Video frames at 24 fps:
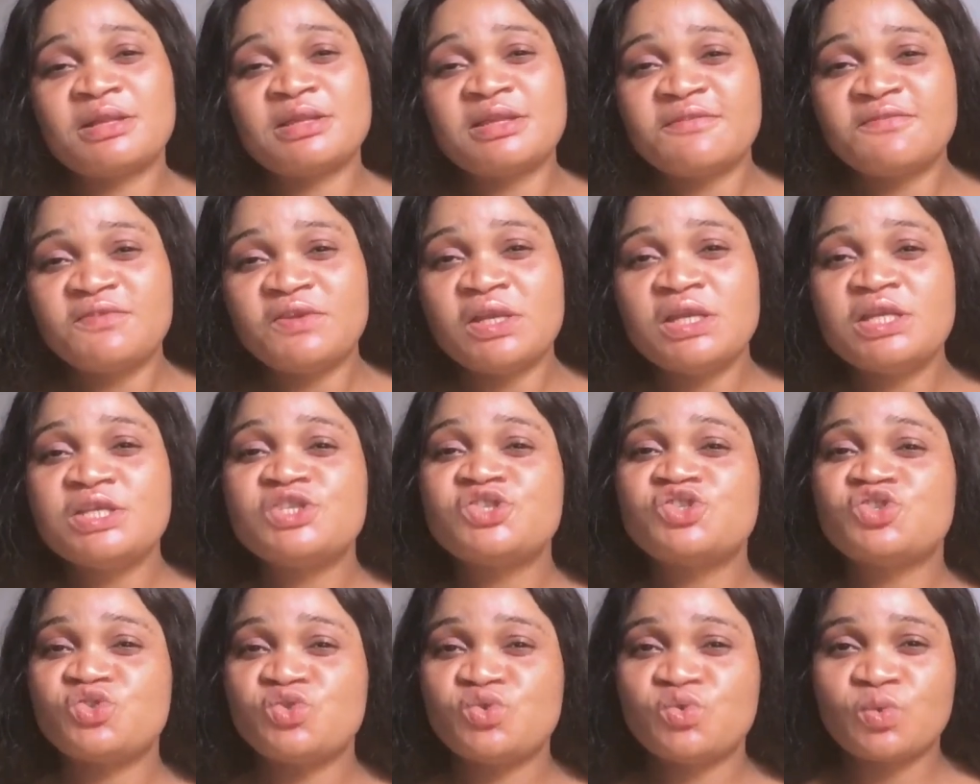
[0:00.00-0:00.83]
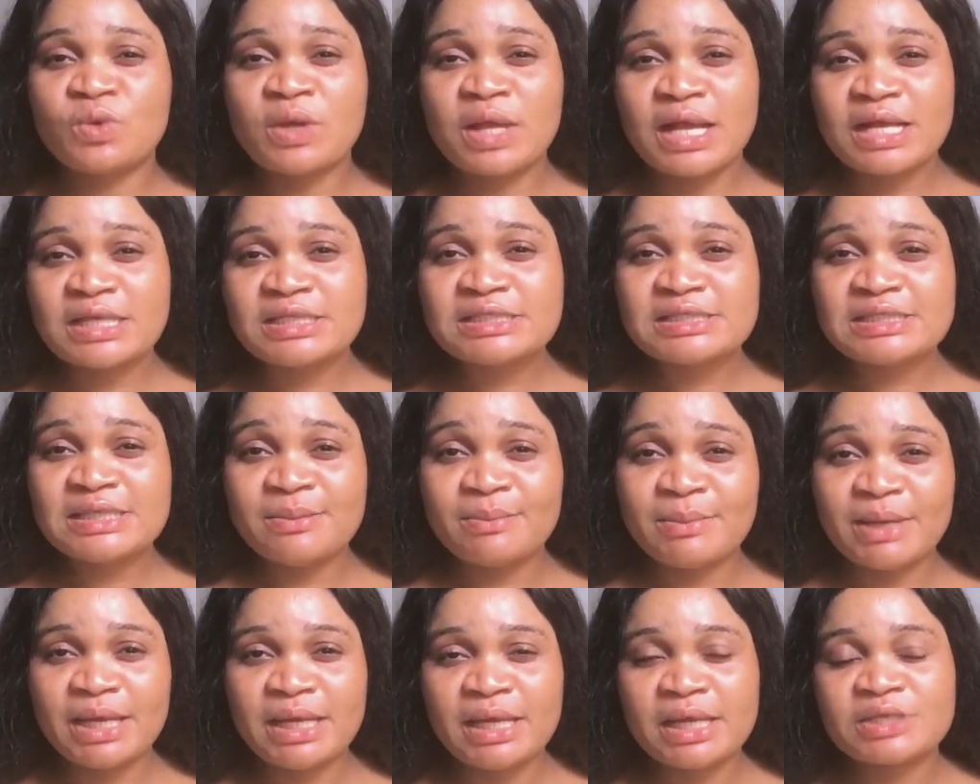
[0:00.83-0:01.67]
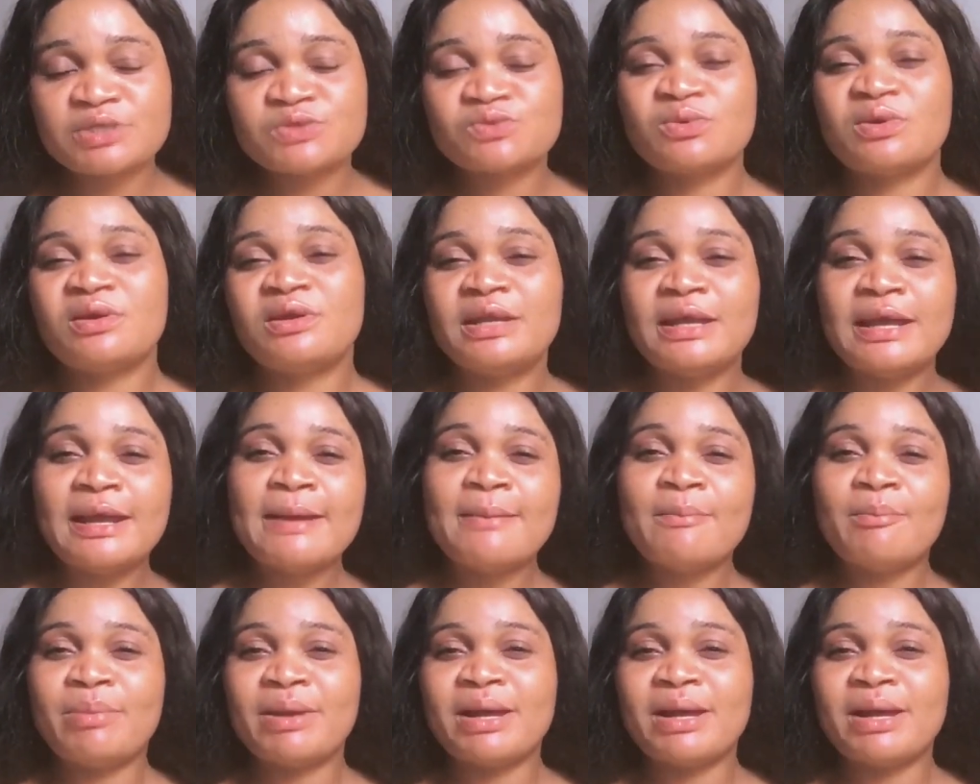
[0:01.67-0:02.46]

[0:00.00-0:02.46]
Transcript: I'll definitely see you guys in my next one.